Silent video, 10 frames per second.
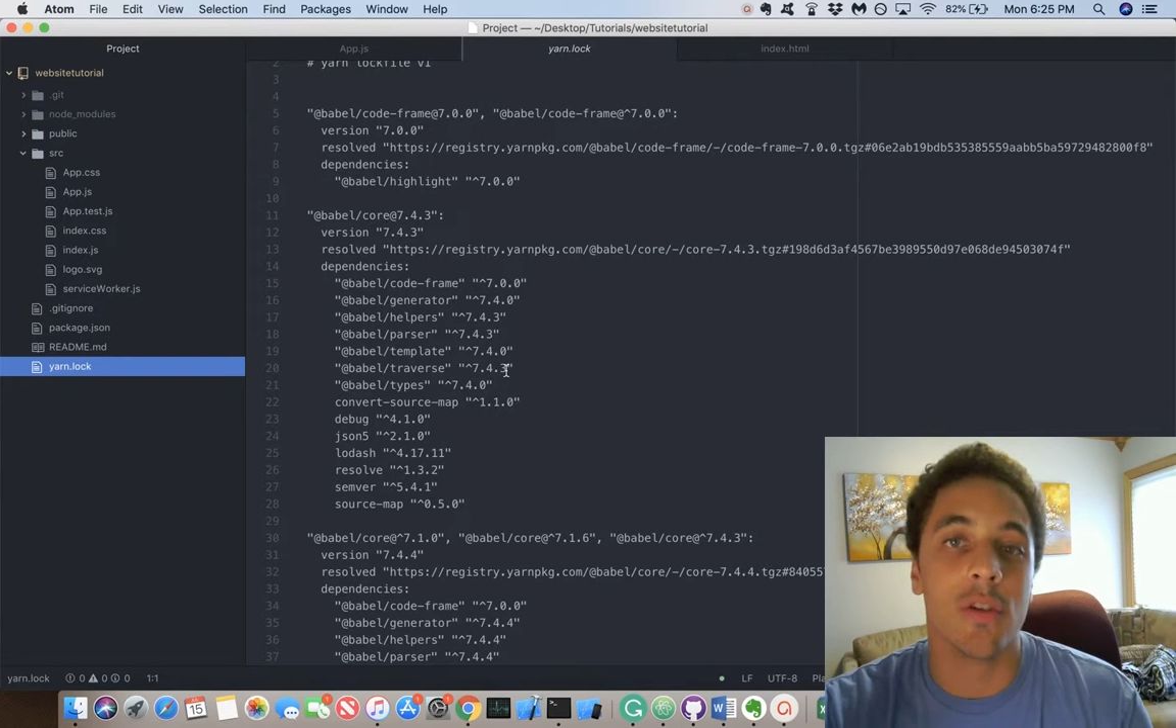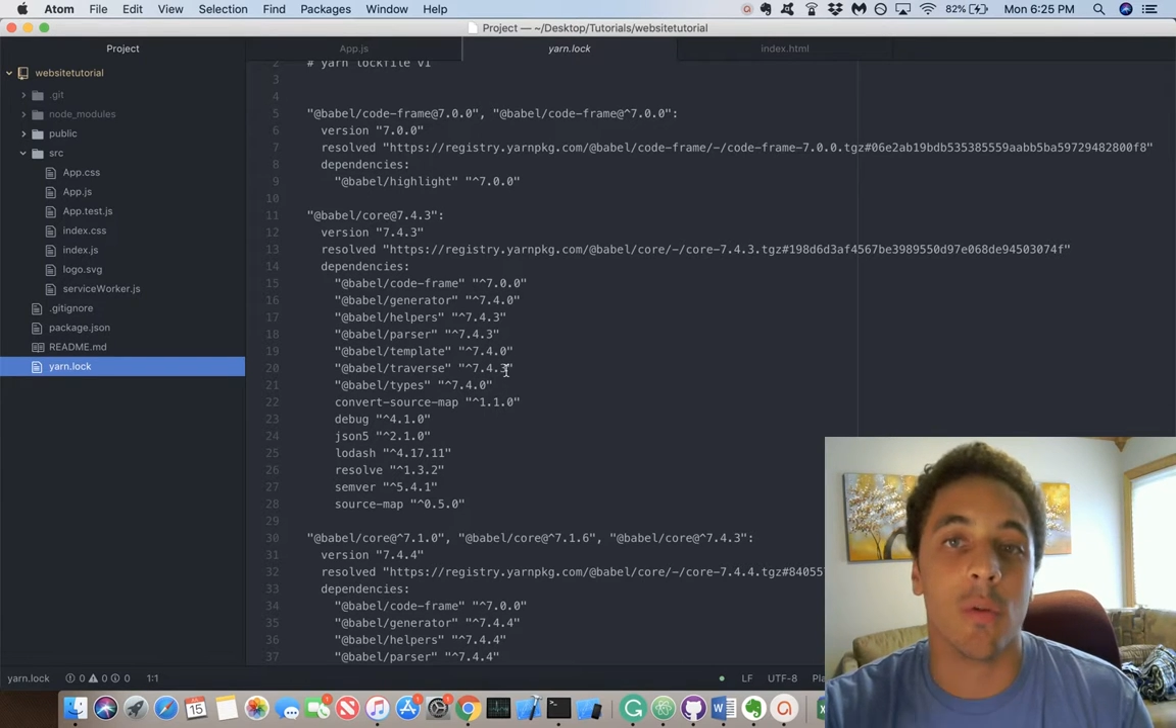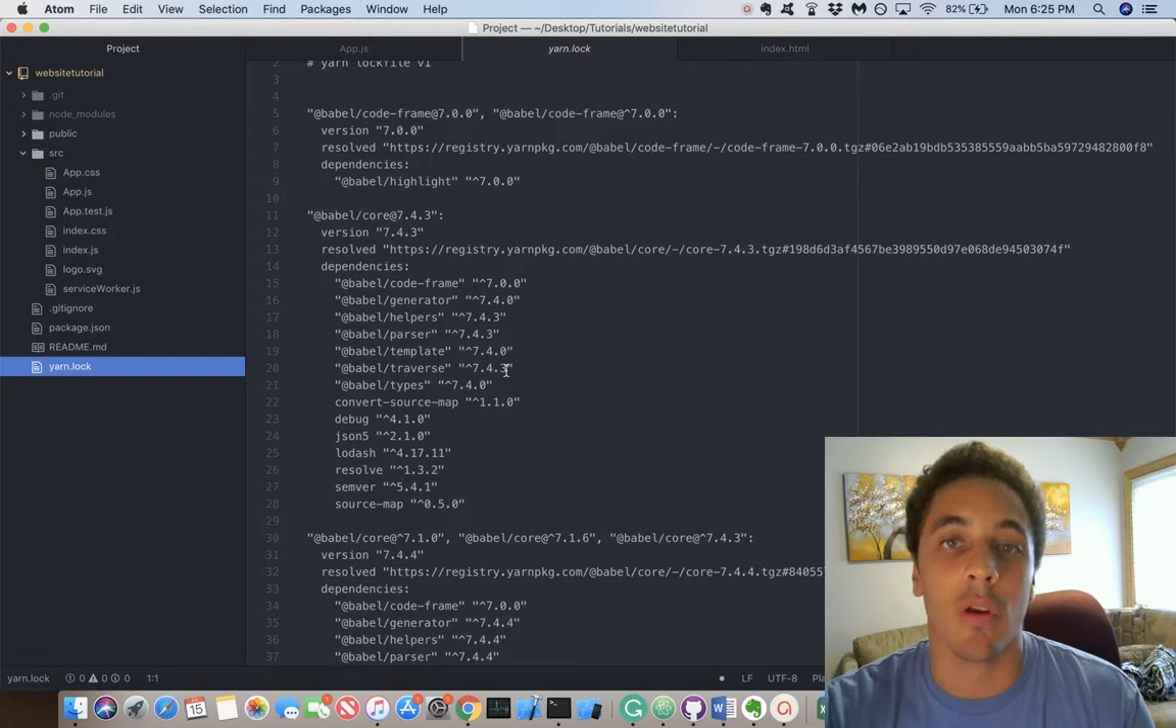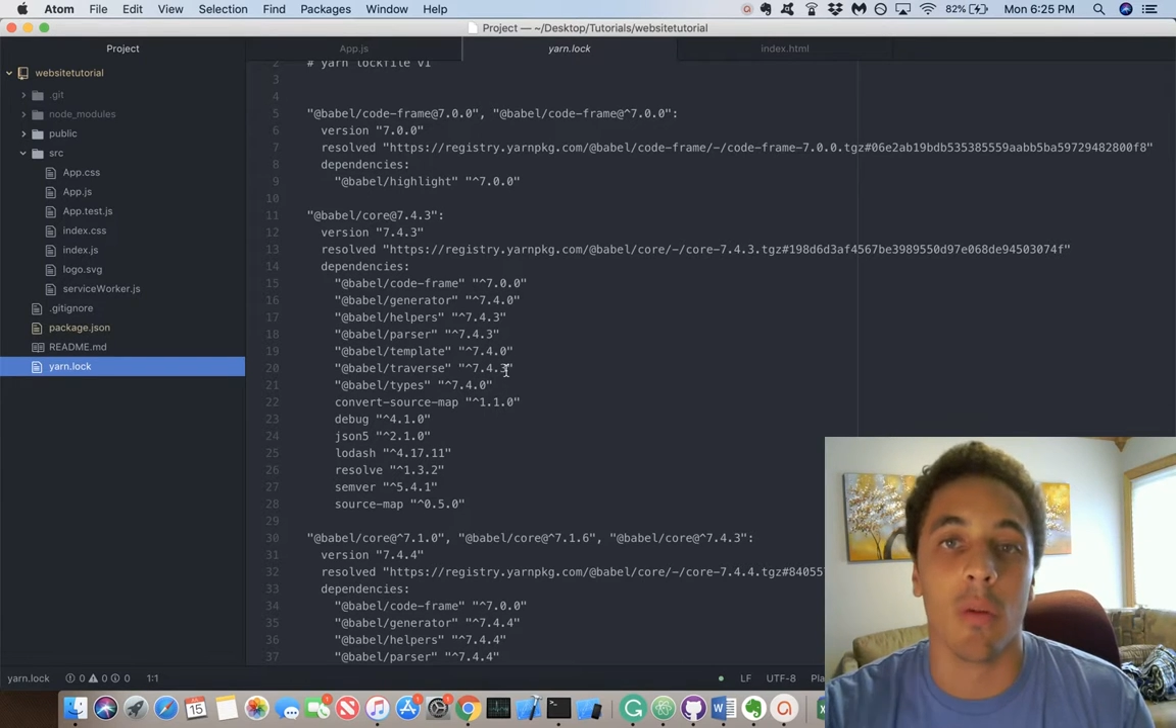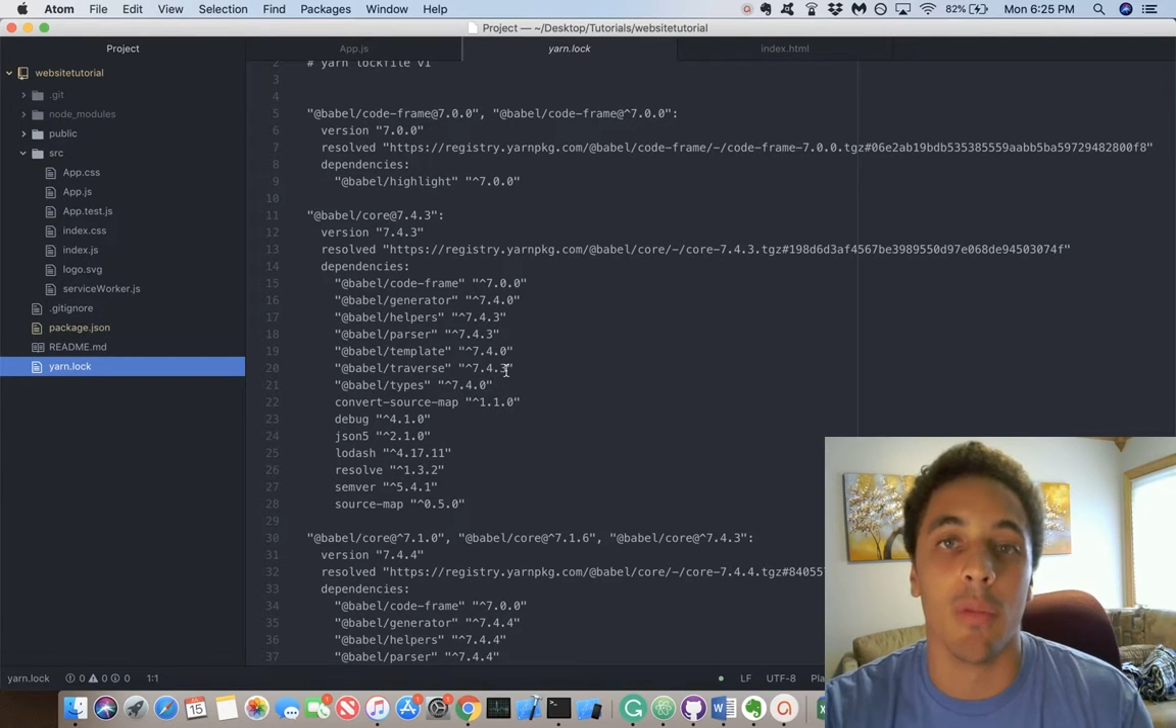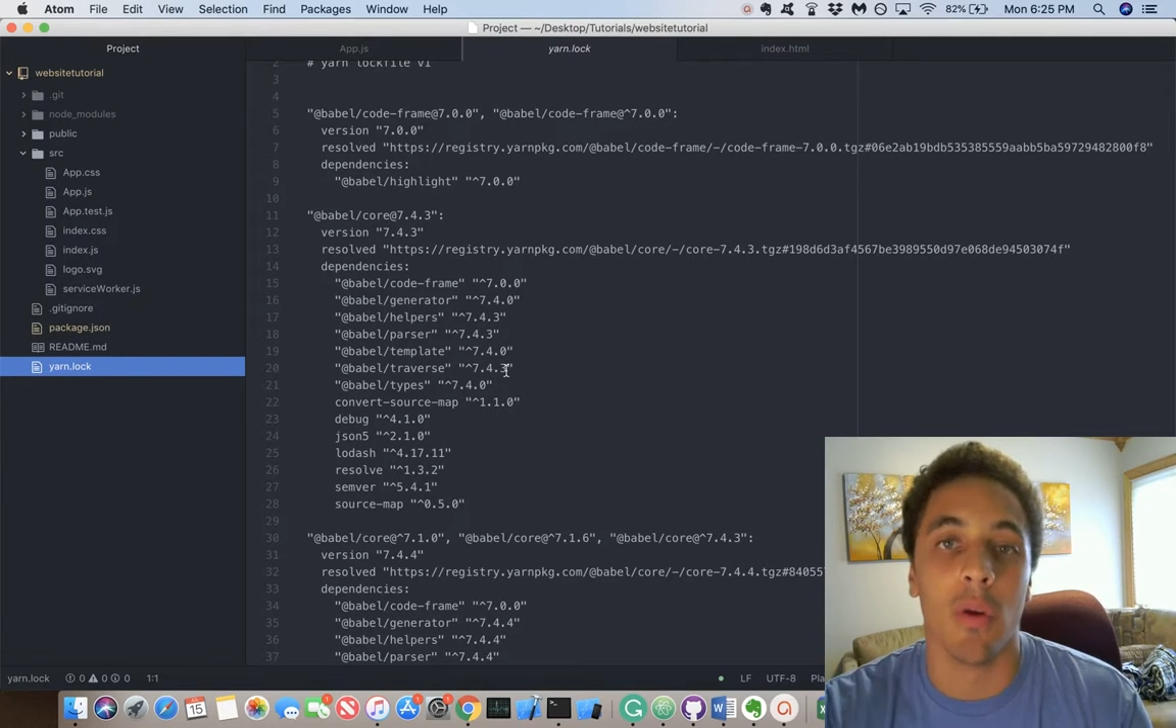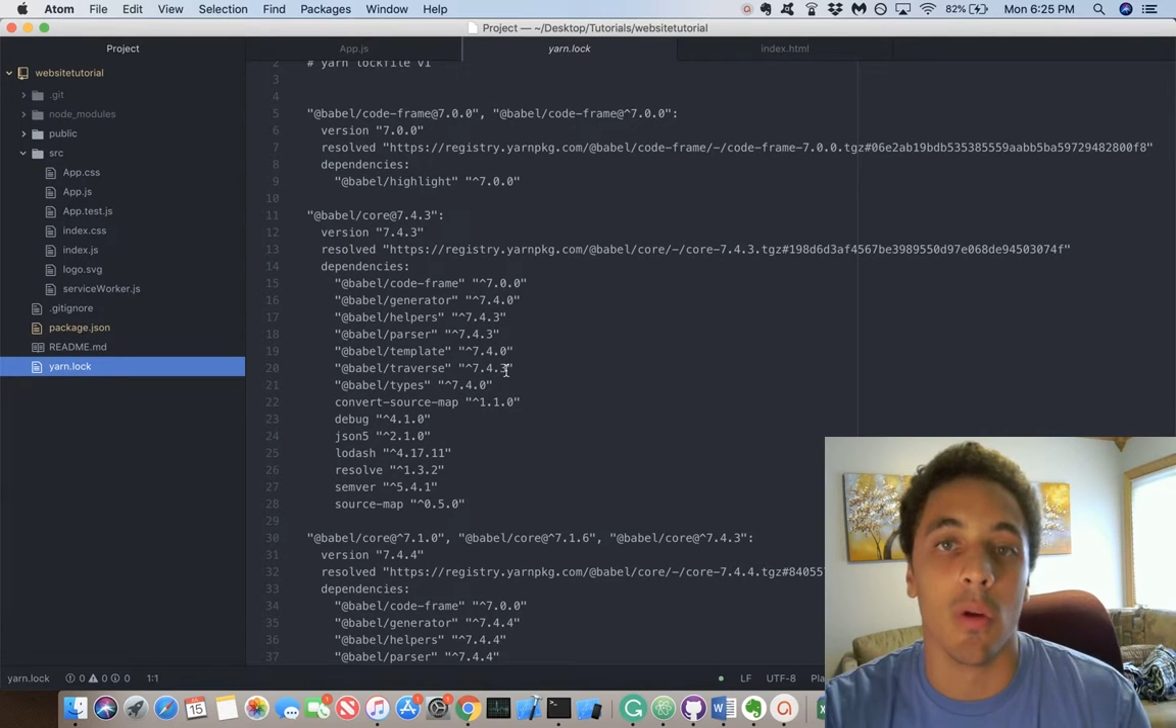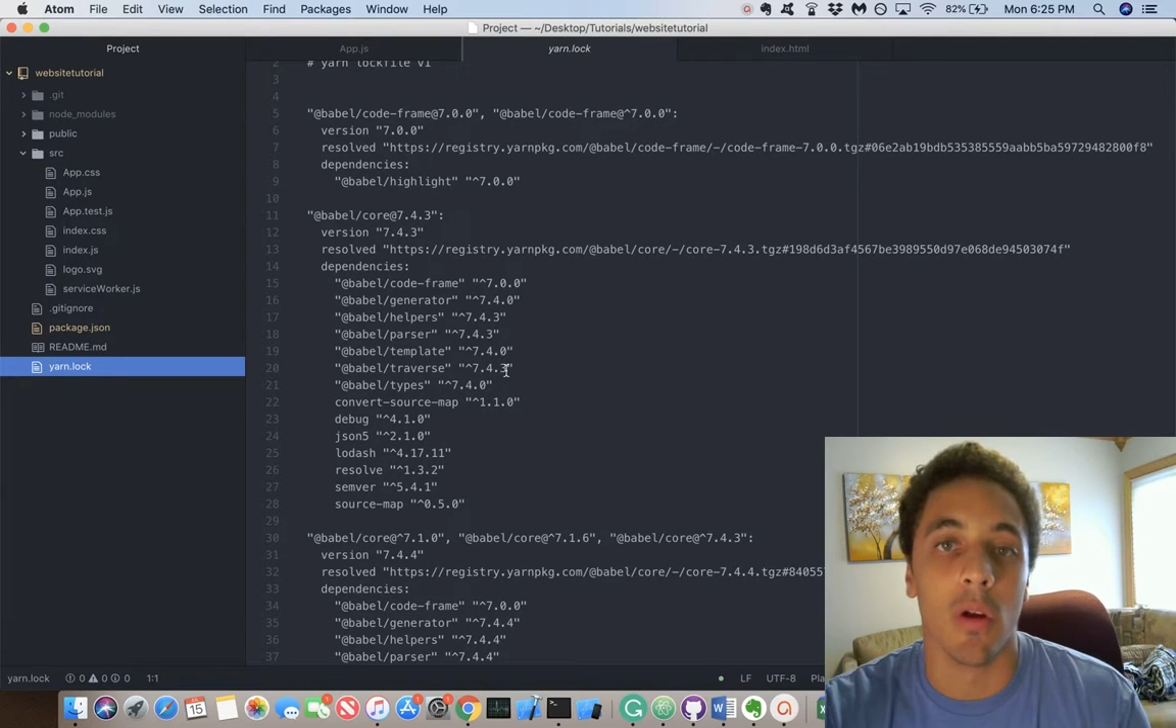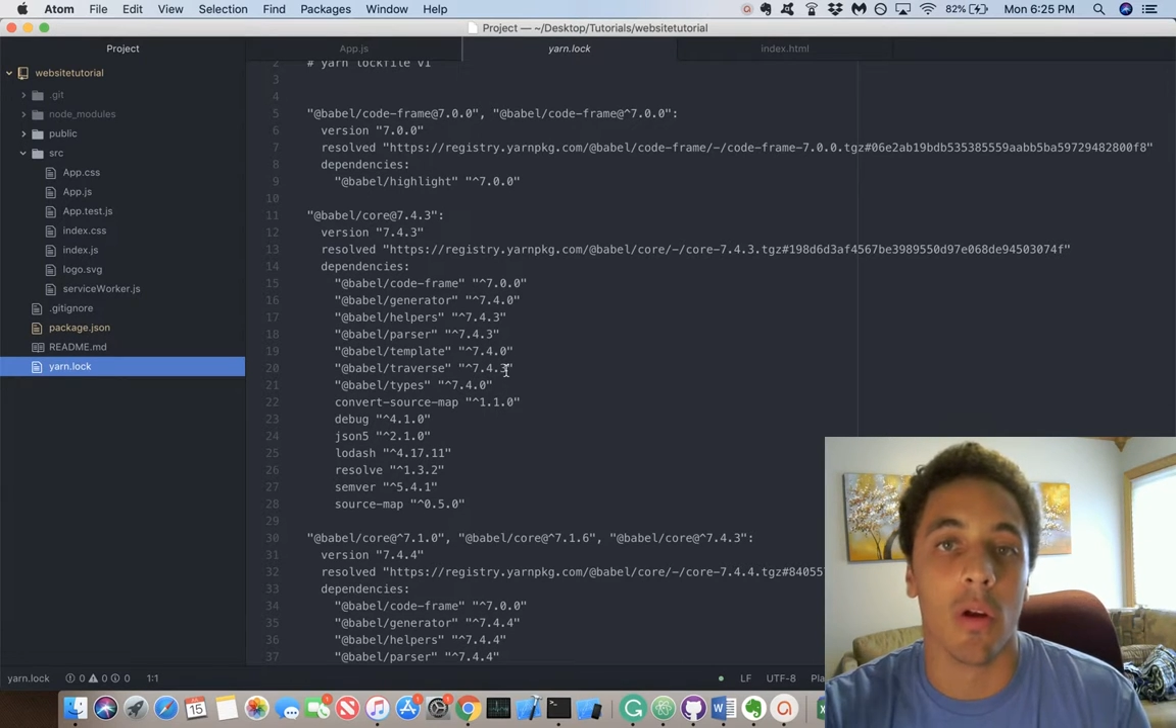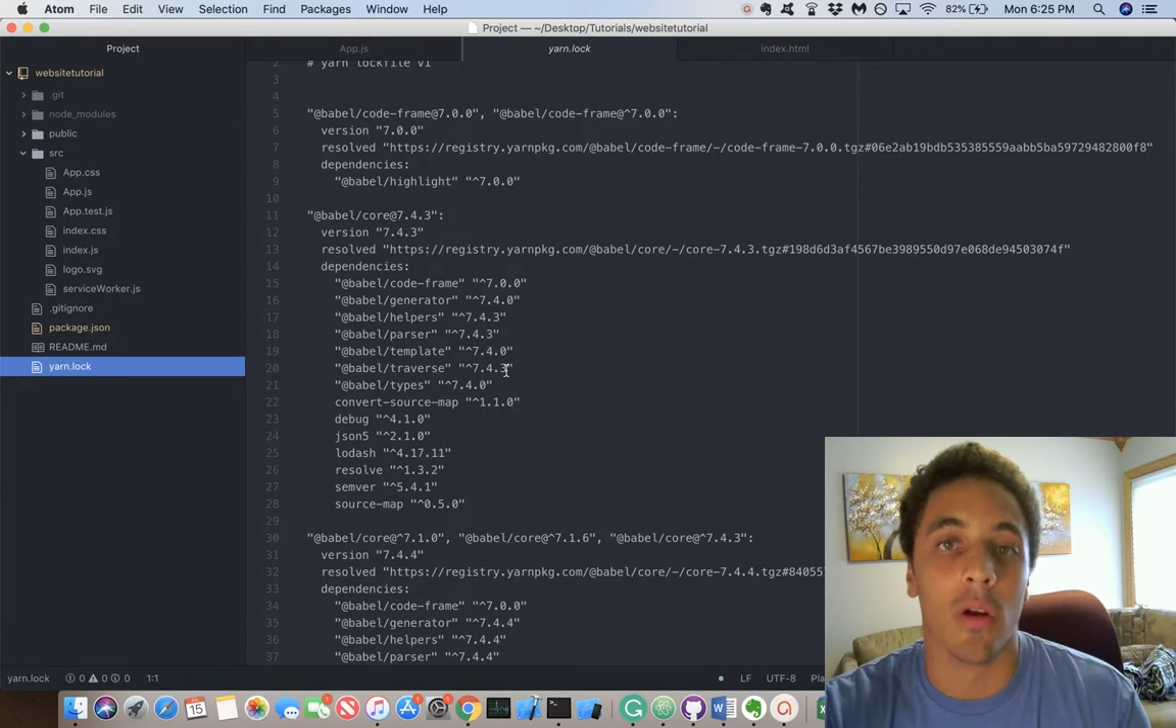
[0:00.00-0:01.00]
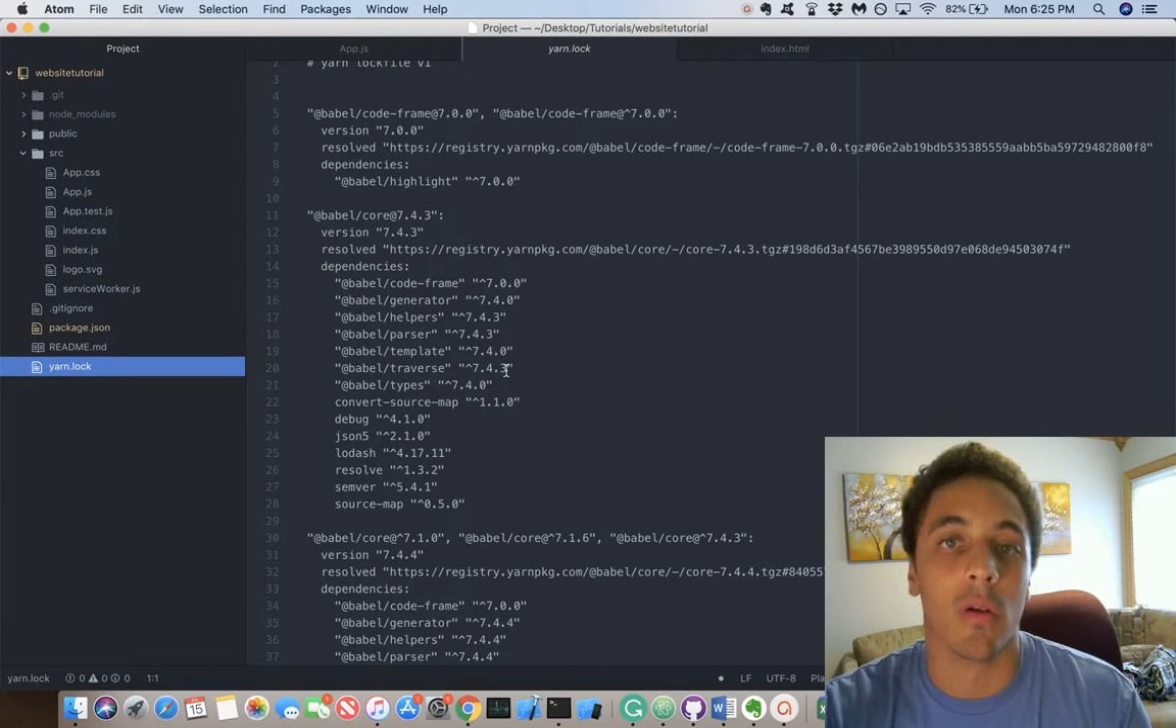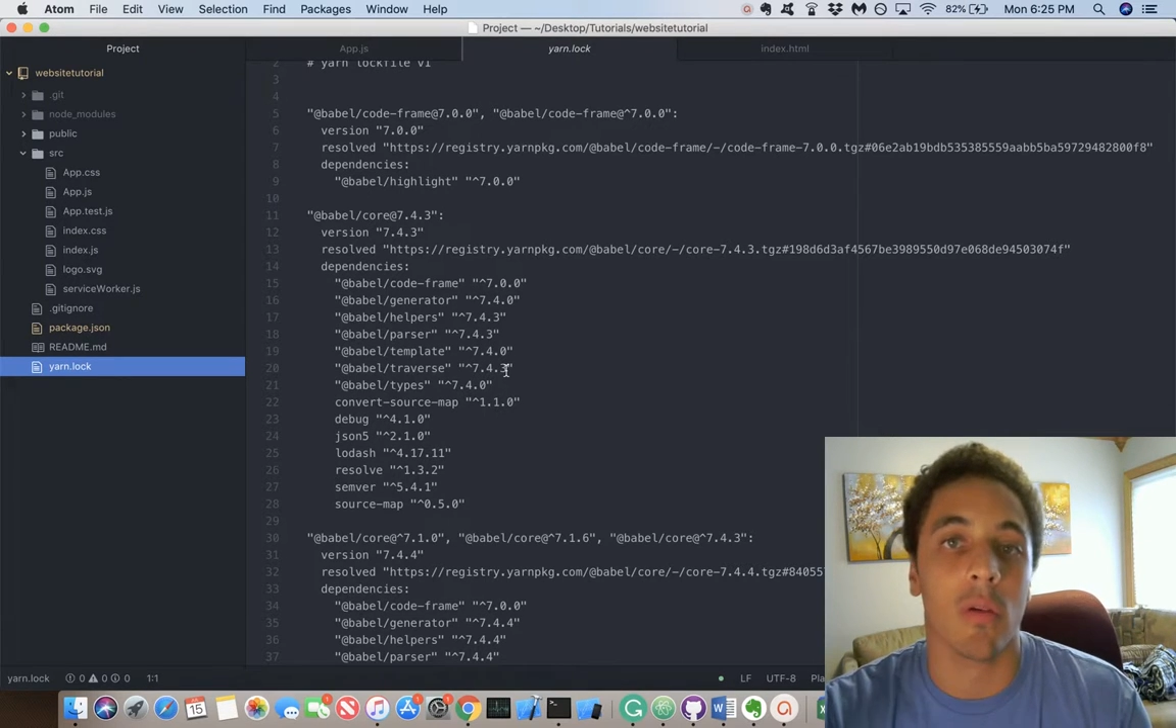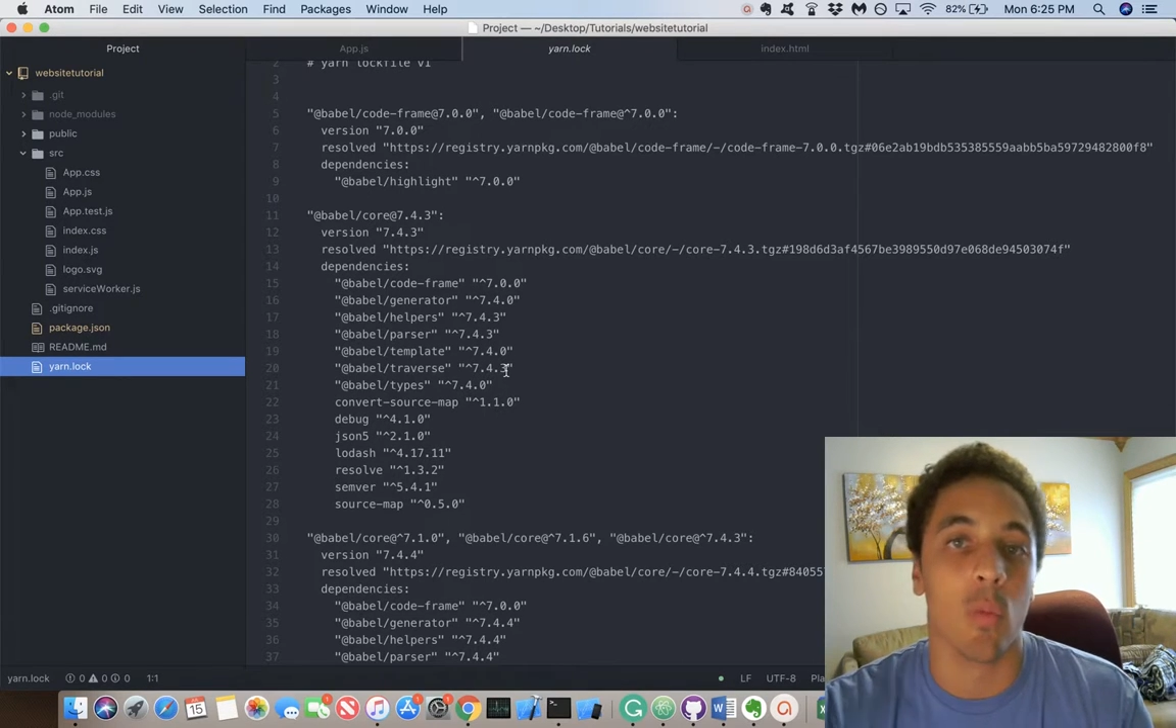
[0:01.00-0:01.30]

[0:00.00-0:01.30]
to a computer,